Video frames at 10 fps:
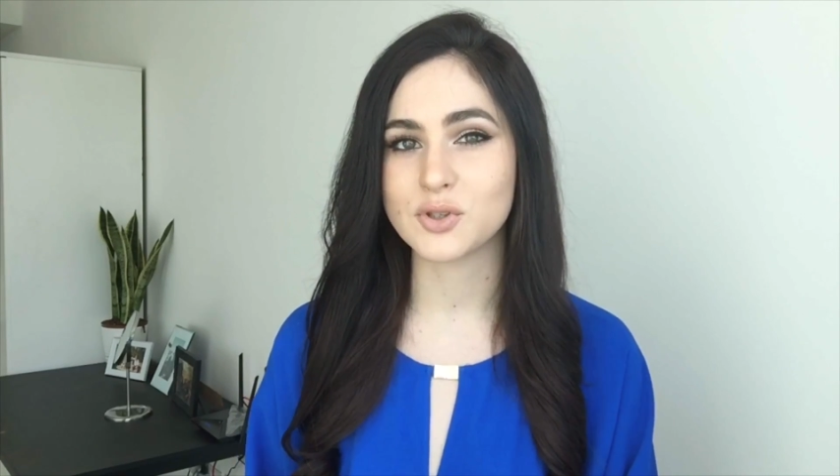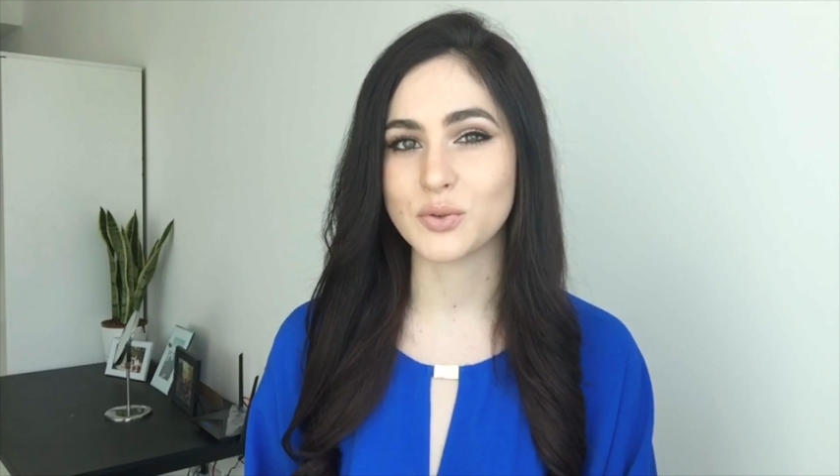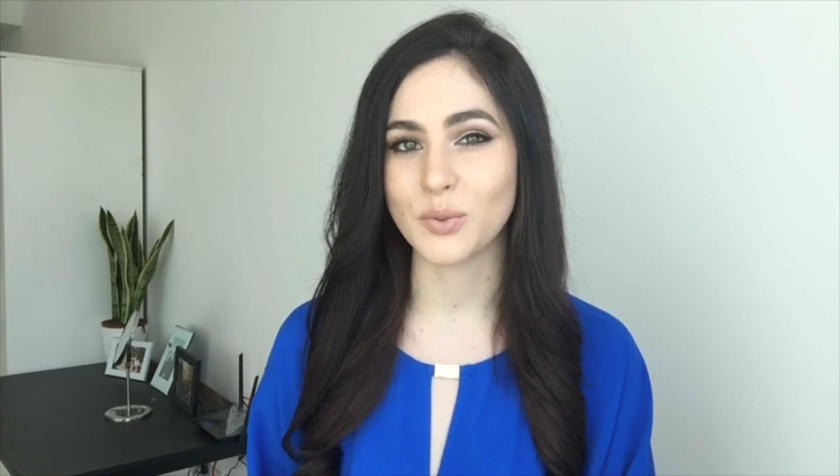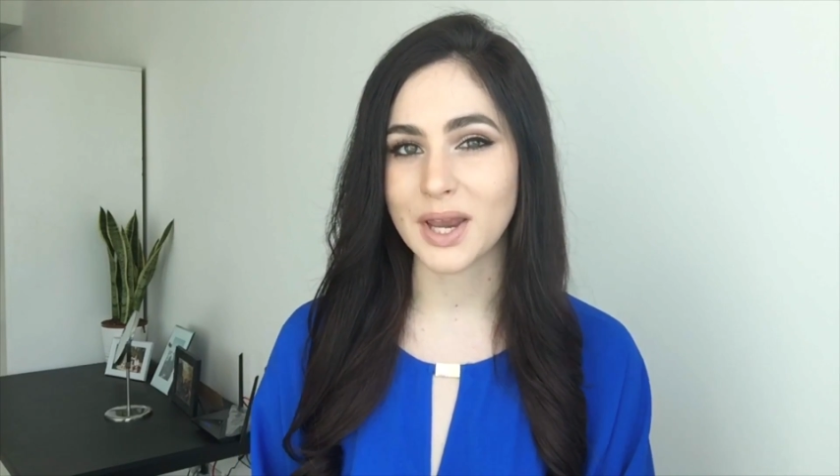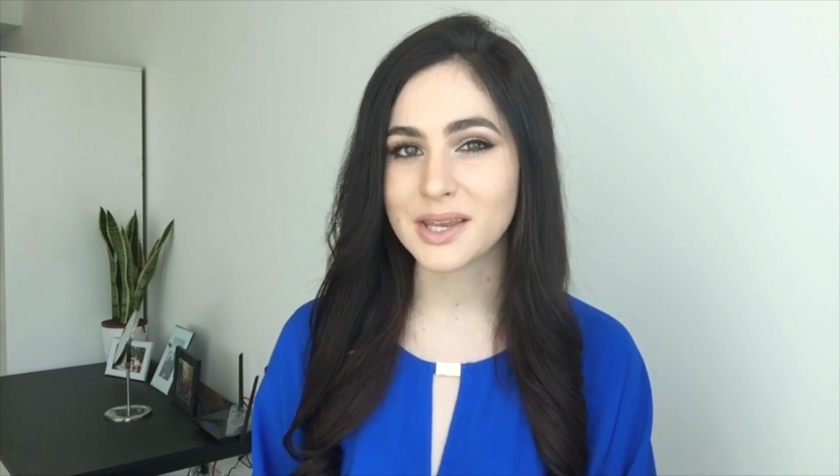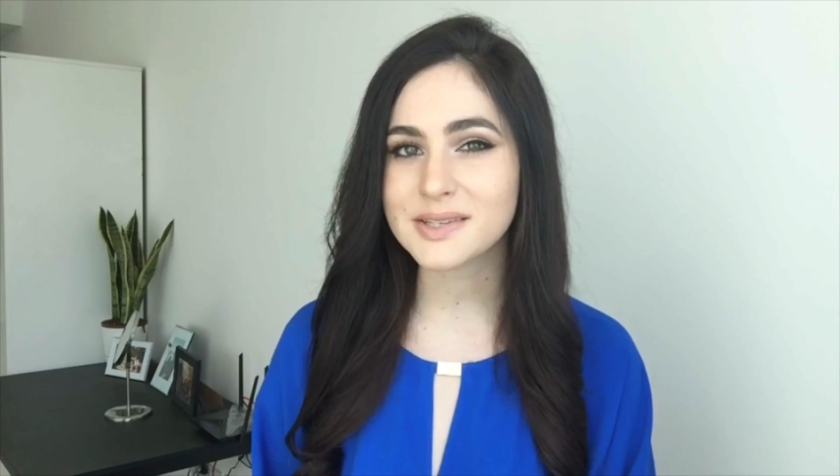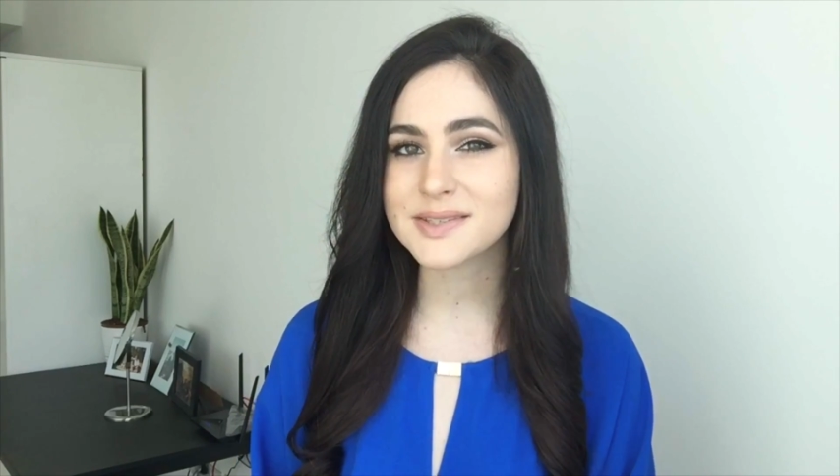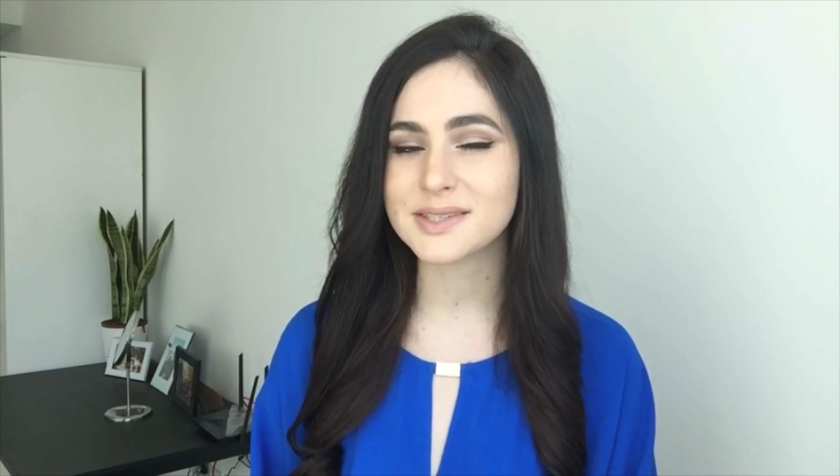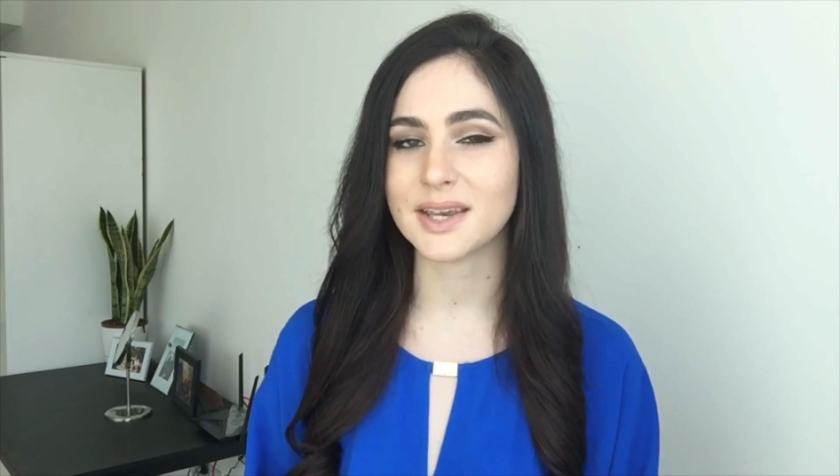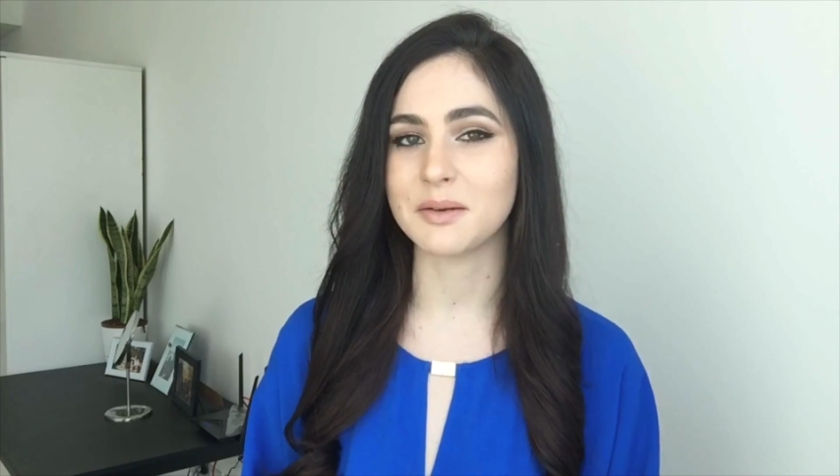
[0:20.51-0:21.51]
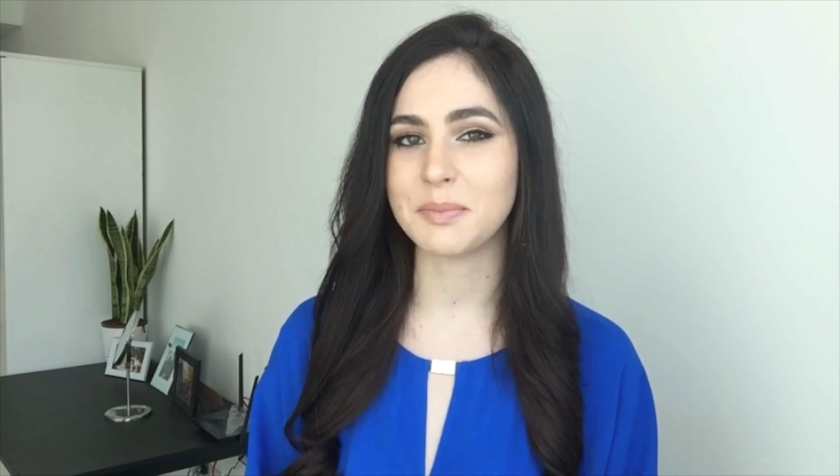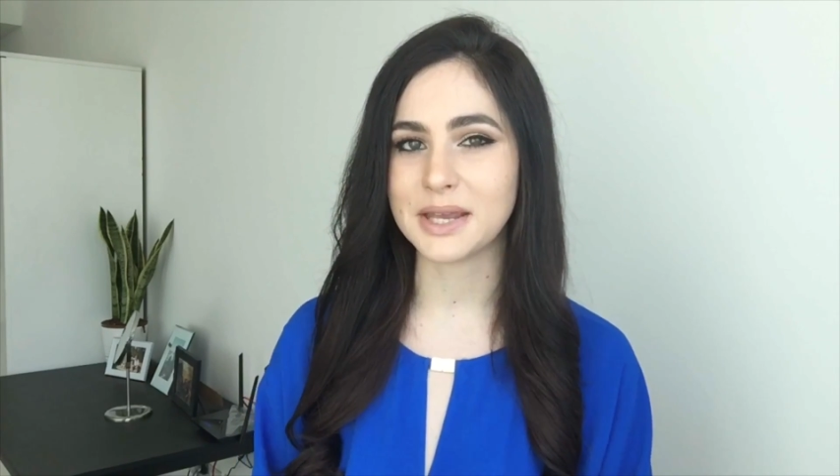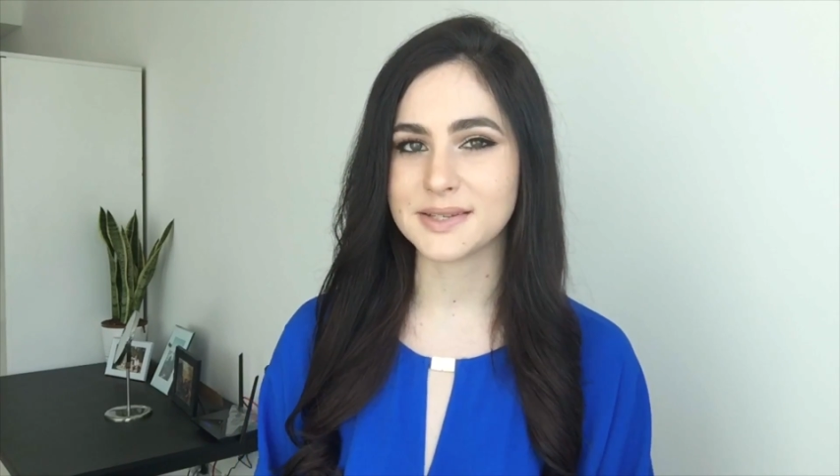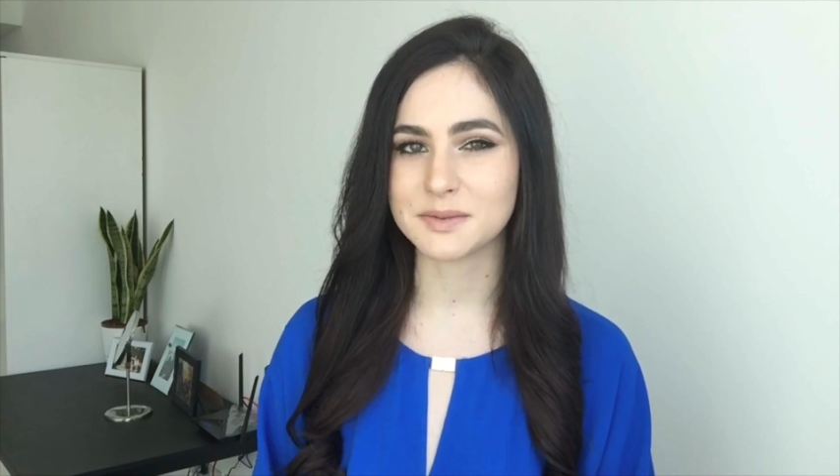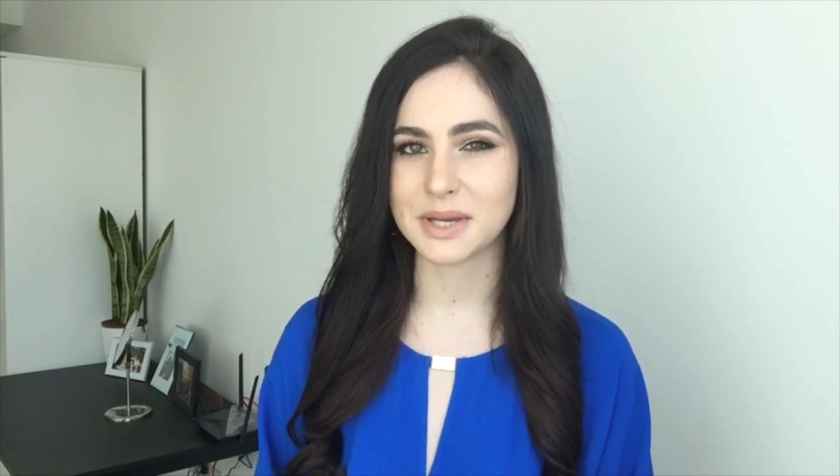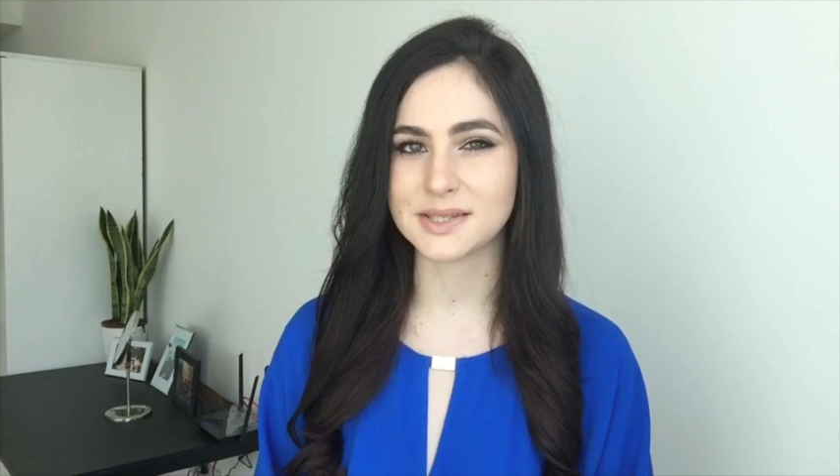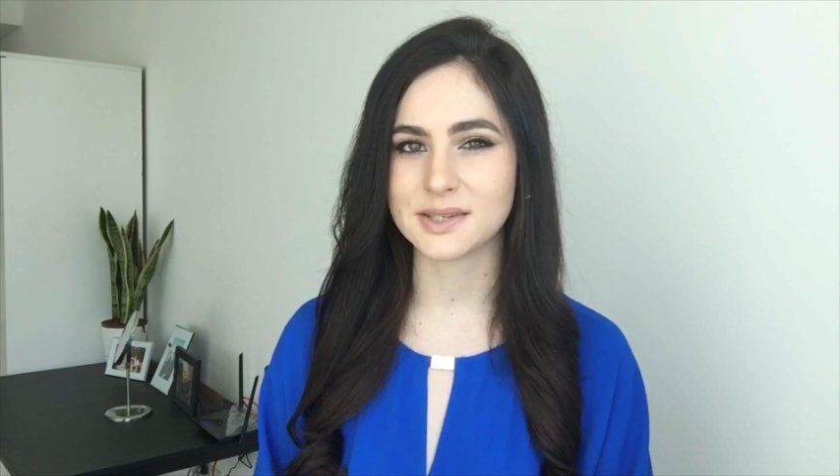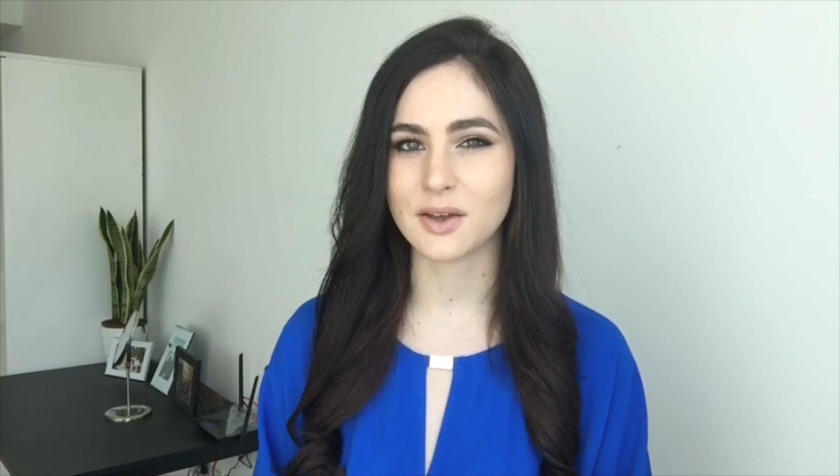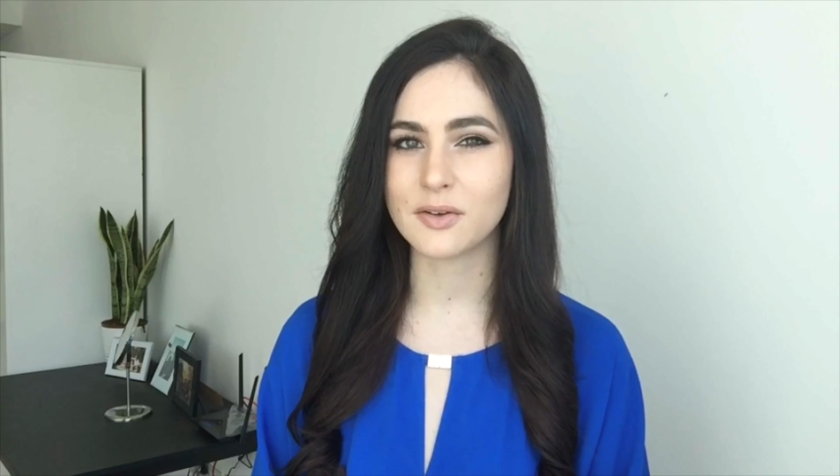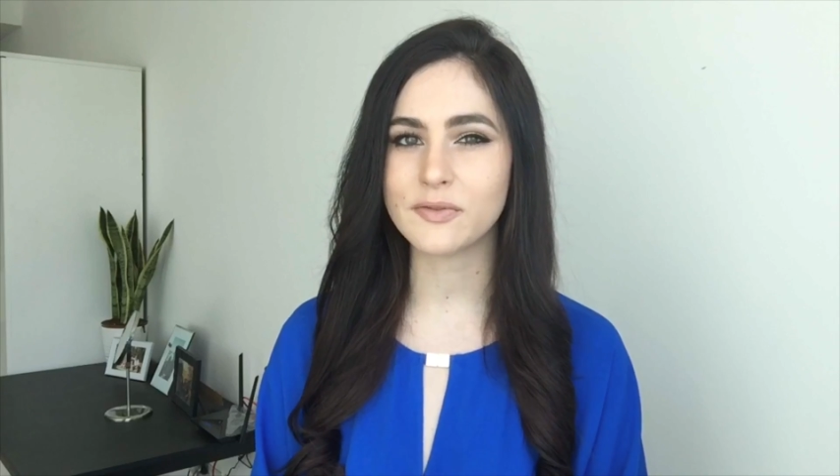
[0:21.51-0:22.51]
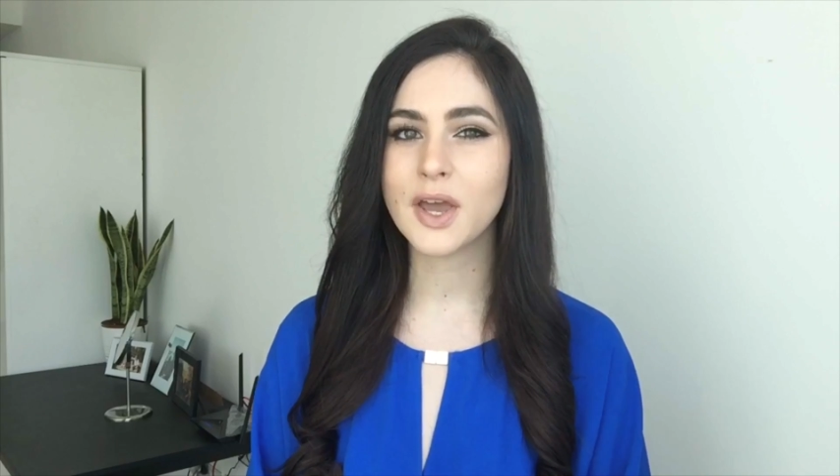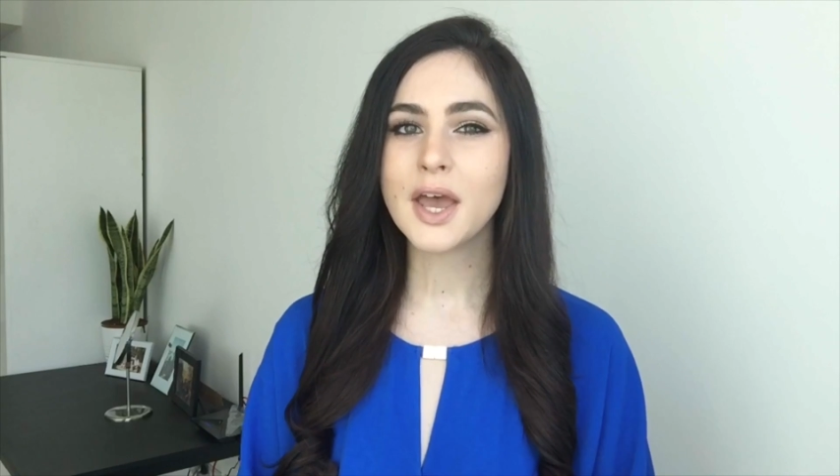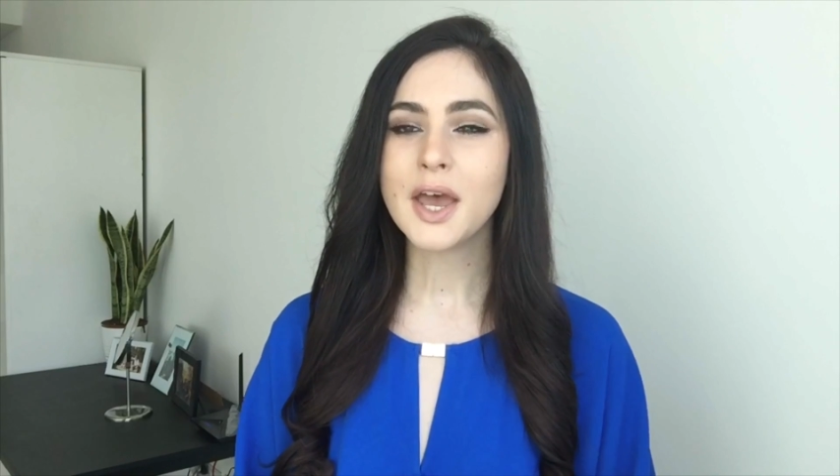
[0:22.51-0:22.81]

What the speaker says: to rest and pace myself,